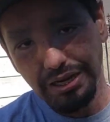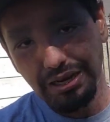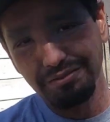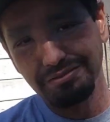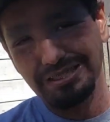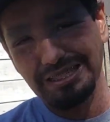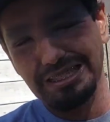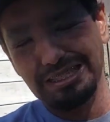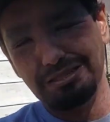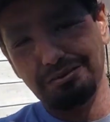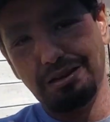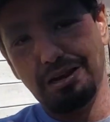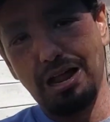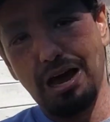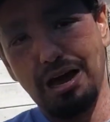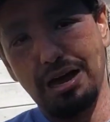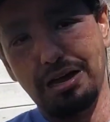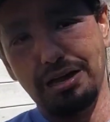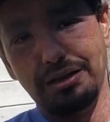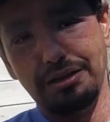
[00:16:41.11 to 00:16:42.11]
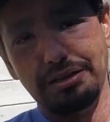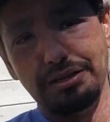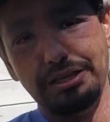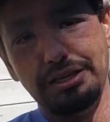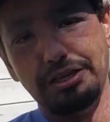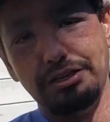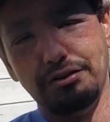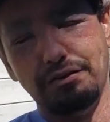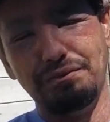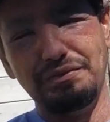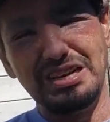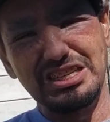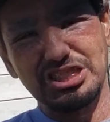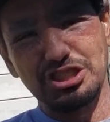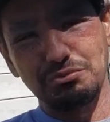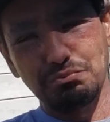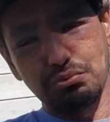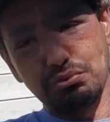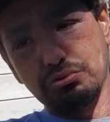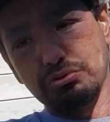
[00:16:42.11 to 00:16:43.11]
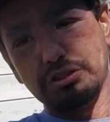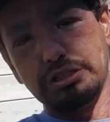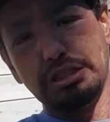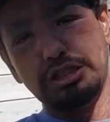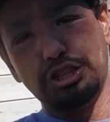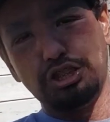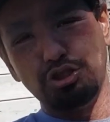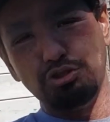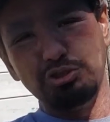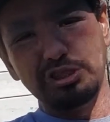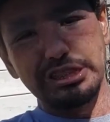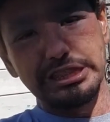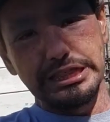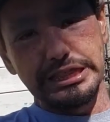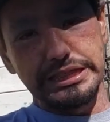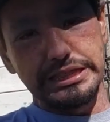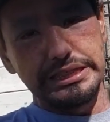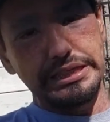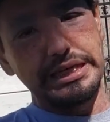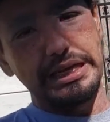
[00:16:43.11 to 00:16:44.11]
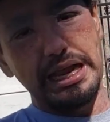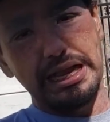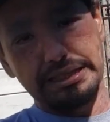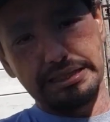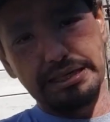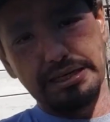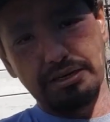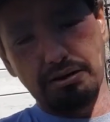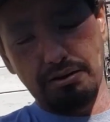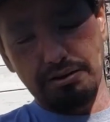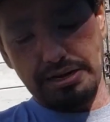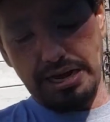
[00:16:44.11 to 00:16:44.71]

I was eating a lot, you know, vegetables and juicing, and I did it all